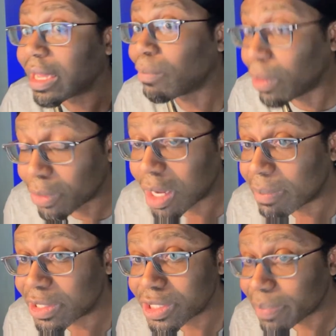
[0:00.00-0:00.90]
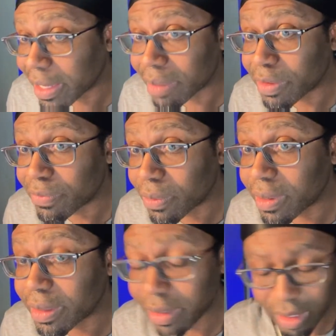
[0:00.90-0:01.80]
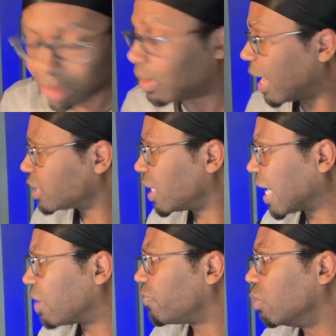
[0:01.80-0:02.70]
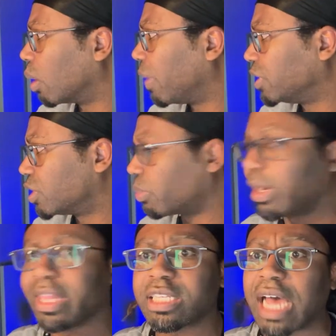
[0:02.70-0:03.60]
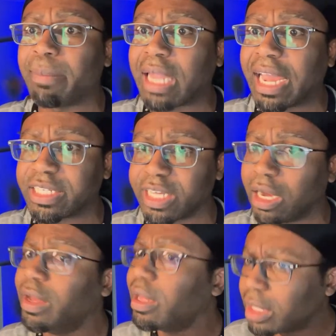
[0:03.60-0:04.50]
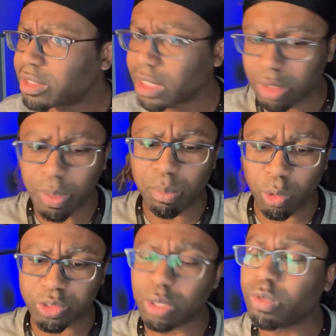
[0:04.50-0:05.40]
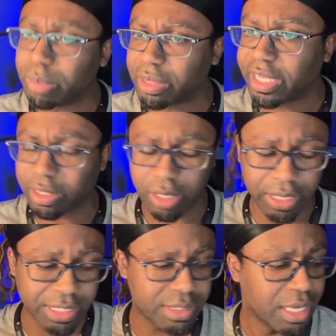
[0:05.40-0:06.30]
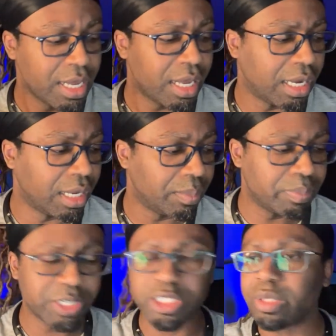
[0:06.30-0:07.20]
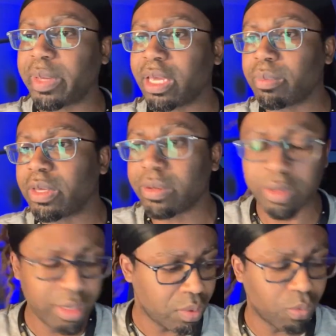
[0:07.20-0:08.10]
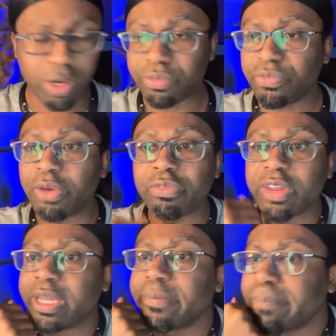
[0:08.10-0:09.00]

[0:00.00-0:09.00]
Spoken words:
Won't know how much she paying me for it. Oh, actually, I got a few more pages to print. I'm lying to y'all. There's a little bit more, so it will be thicker than this. But she paying me $150.